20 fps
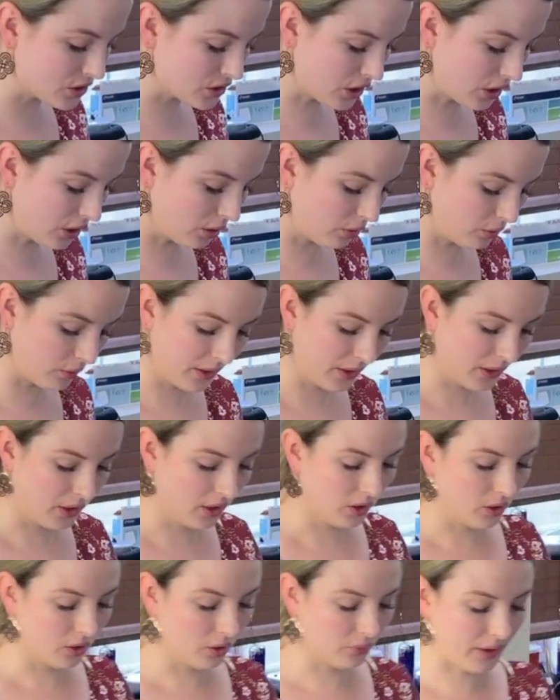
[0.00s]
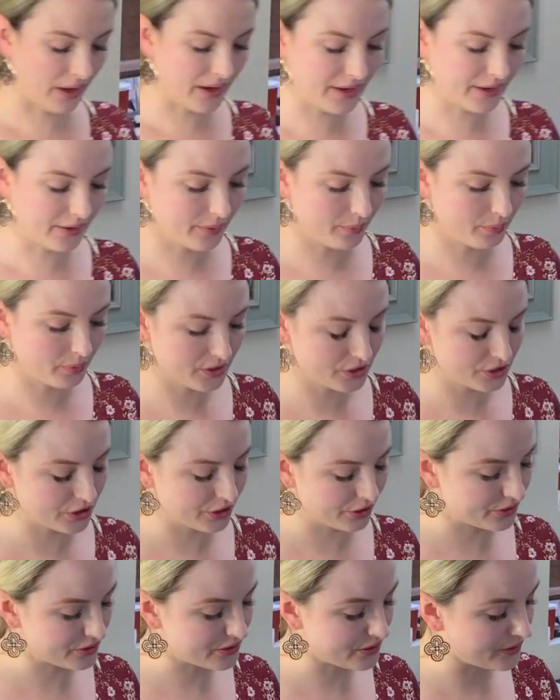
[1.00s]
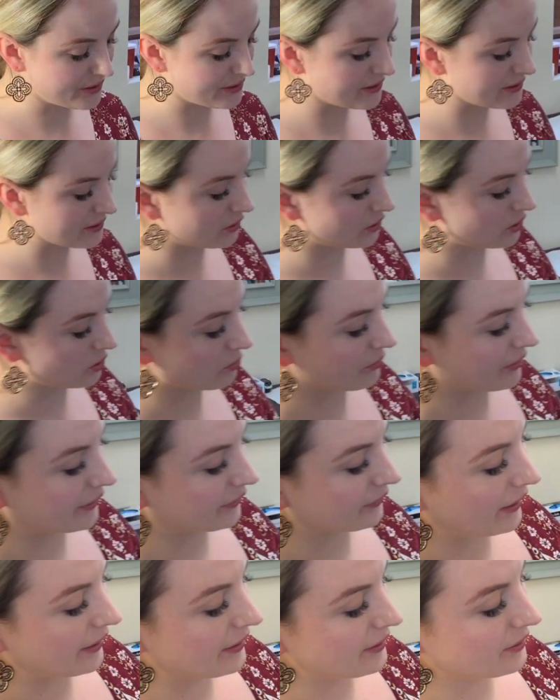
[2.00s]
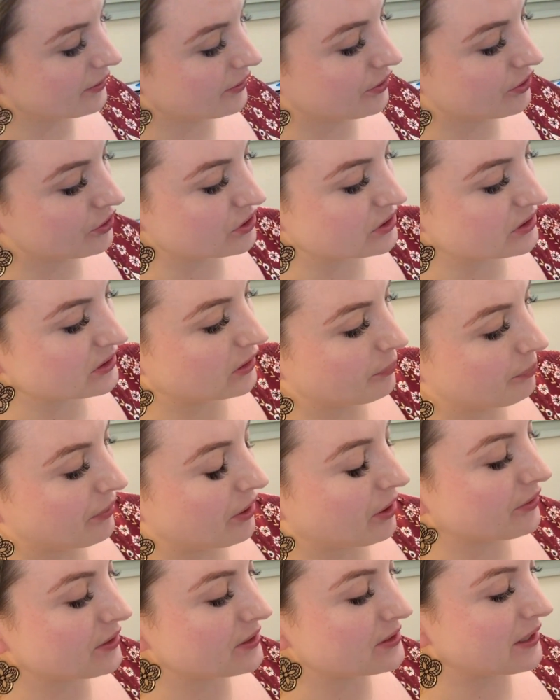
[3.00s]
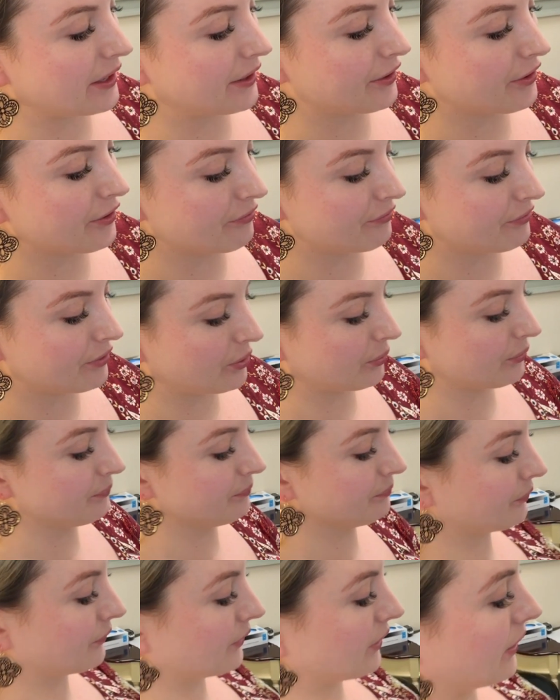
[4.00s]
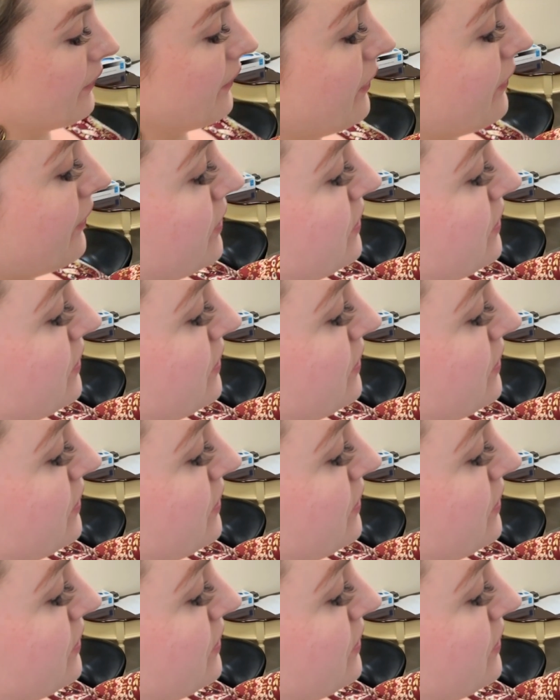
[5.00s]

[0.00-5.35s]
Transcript: So right now I want to show you, so this is a little ring light. You just clip it on the side of your phone, and then